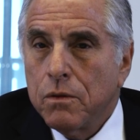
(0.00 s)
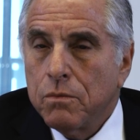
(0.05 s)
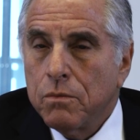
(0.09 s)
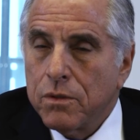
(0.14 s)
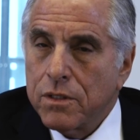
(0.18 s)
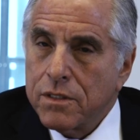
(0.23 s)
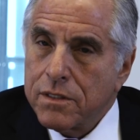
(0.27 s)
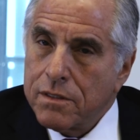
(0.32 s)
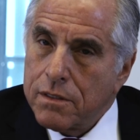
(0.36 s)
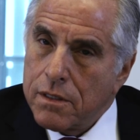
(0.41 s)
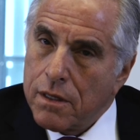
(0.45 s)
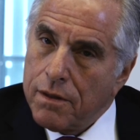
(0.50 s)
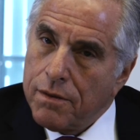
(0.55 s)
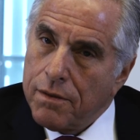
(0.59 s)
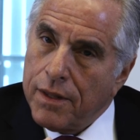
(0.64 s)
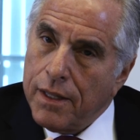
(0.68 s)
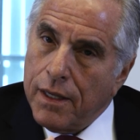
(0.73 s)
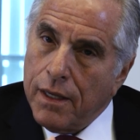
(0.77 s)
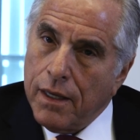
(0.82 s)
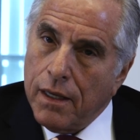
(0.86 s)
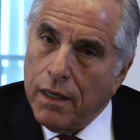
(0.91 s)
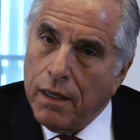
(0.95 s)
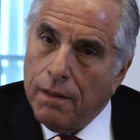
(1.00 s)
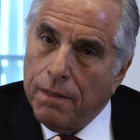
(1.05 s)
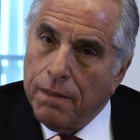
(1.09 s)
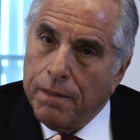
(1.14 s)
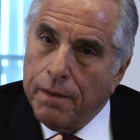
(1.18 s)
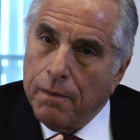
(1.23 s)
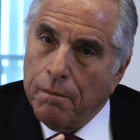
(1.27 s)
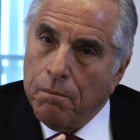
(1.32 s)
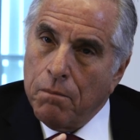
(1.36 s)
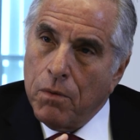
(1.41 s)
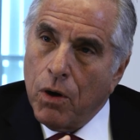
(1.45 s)
was
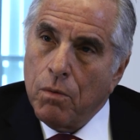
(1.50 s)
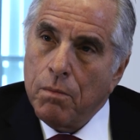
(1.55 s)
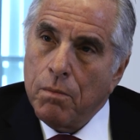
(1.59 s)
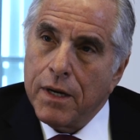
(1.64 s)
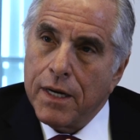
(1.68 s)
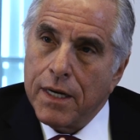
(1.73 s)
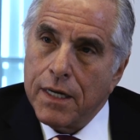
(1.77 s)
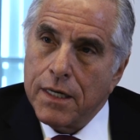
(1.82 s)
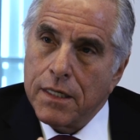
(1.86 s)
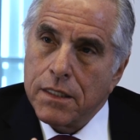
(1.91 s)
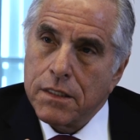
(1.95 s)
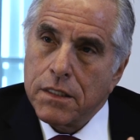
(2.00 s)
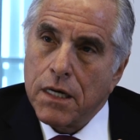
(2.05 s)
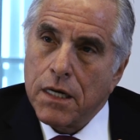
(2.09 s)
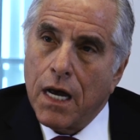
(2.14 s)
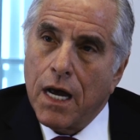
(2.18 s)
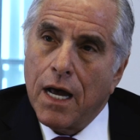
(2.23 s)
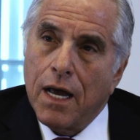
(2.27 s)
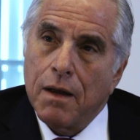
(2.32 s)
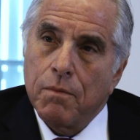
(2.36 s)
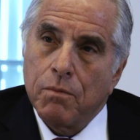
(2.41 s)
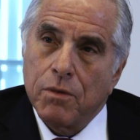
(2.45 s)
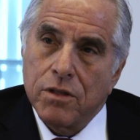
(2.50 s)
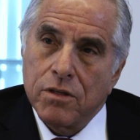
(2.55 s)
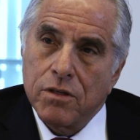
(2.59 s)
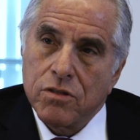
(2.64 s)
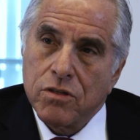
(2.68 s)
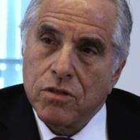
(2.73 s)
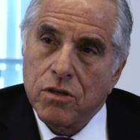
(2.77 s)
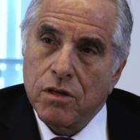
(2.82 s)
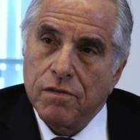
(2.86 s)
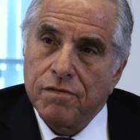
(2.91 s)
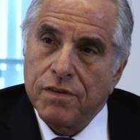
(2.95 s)
the moment in time when the
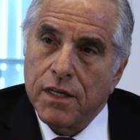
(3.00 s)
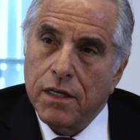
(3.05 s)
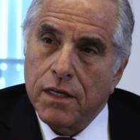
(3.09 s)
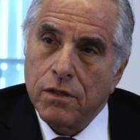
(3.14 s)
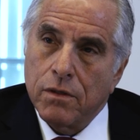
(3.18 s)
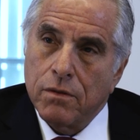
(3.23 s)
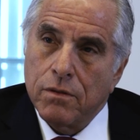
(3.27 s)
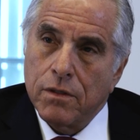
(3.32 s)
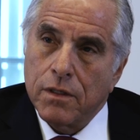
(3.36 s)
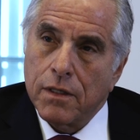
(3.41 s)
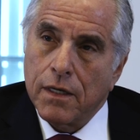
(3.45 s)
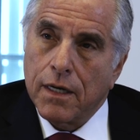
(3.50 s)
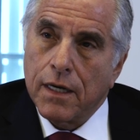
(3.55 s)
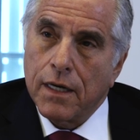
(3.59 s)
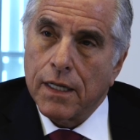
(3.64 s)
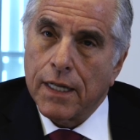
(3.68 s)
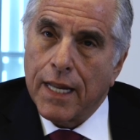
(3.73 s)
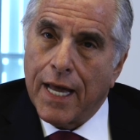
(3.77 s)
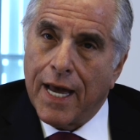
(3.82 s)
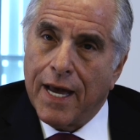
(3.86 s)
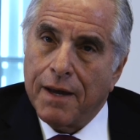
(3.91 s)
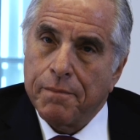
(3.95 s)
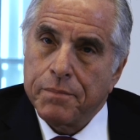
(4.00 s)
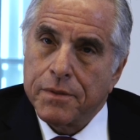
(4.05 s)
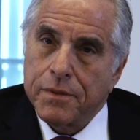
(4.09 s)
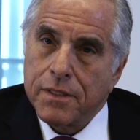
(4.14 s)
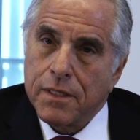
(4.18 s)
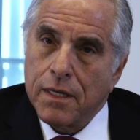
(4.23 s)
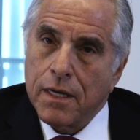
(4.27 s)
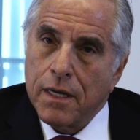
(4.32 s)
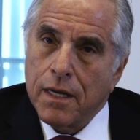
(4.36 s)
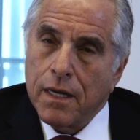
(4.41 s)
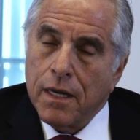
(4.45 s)
Soviet Union
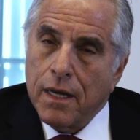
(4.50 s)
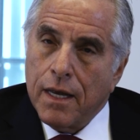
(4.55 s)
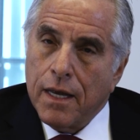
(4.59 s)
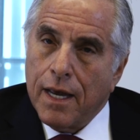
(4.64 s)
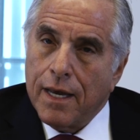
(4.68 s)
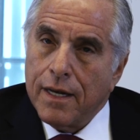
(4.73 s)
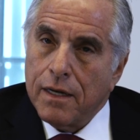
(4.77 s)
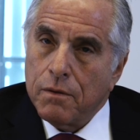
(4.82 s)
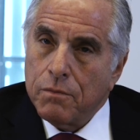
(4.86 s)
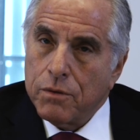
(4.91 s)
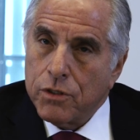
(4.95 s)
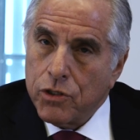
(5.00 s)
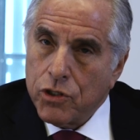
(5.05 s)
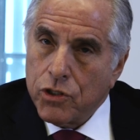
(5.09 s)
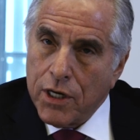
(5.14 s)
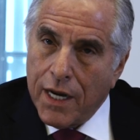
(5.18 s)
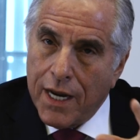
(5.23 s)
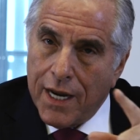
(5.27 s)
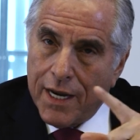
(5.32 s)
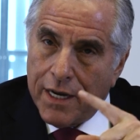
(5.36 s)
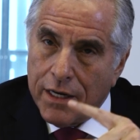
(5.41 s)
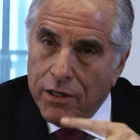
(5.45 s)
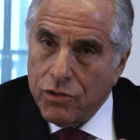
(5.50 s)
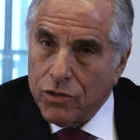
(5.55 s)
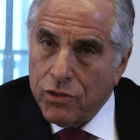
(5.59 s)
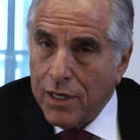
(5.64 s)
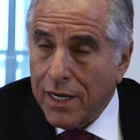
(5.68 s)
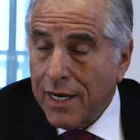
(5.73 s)
collapsed, and it was change.